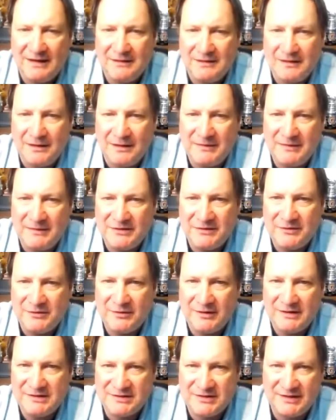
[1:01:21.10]
I mean, I do agree
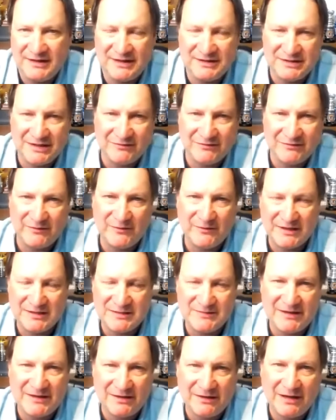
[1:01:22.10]
it's going to get tougher before it gets
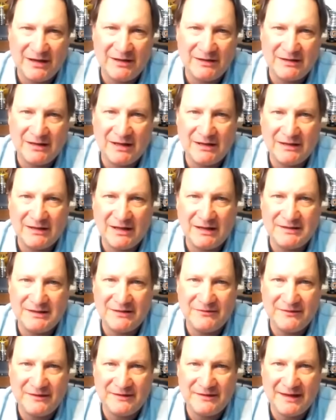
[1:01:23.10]
better. I
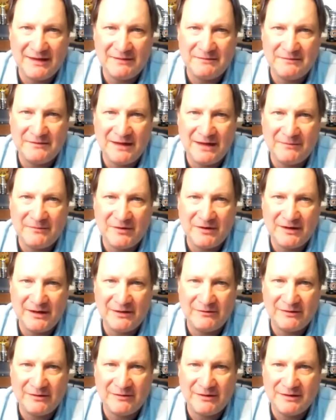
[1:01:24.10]
definitely, that part I
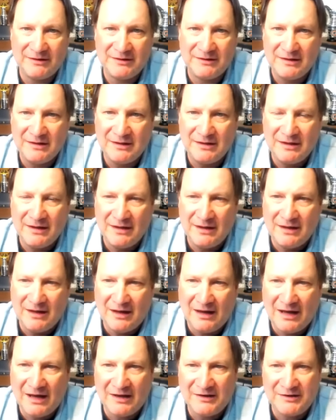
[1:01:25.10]
agree with.
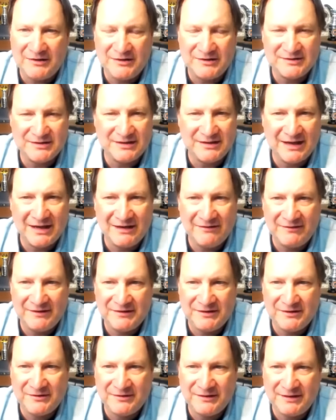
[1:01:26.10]
I don't know. There's a lot of it,
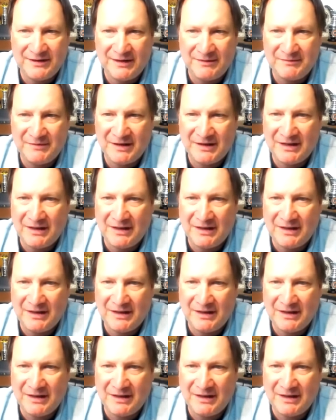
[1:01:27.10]
though, that I'm not.